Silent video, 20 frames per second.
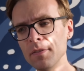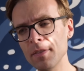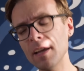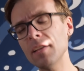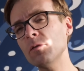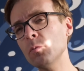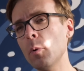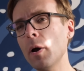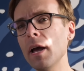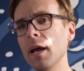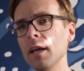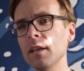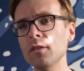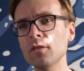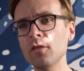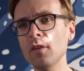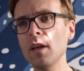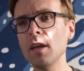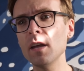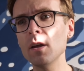That's why
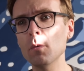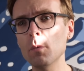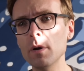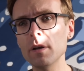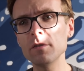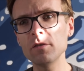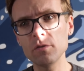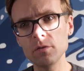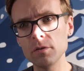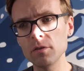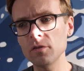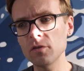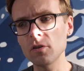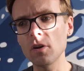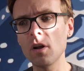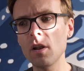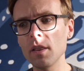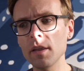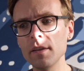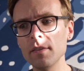it's saying it wants to
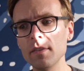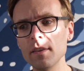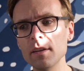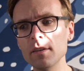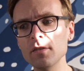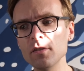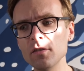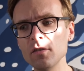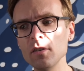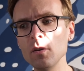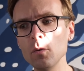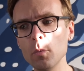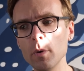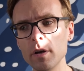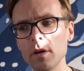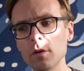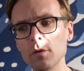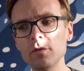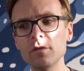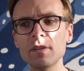install in this c
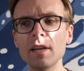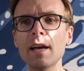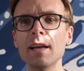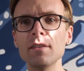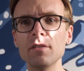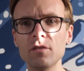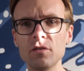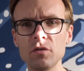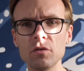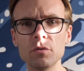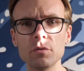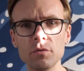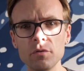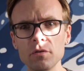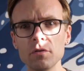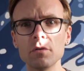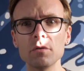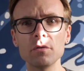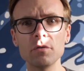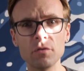windows dot zero
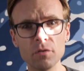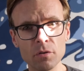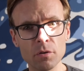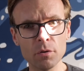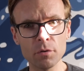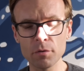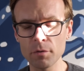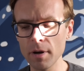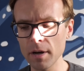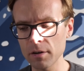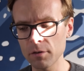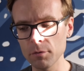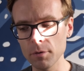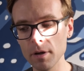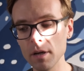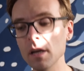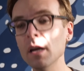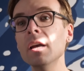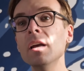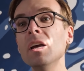zero zero
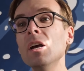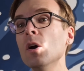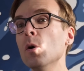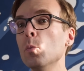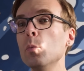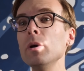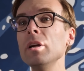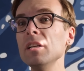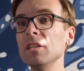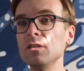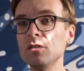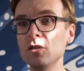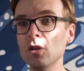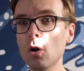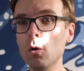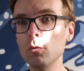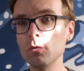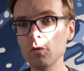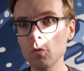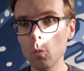directory. We
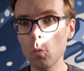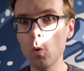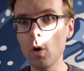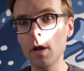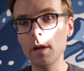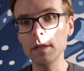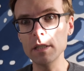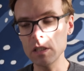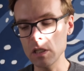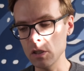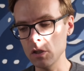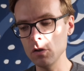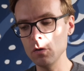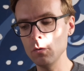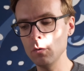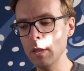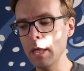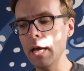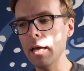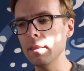don't want to
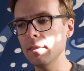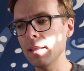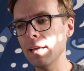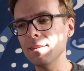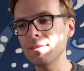do that.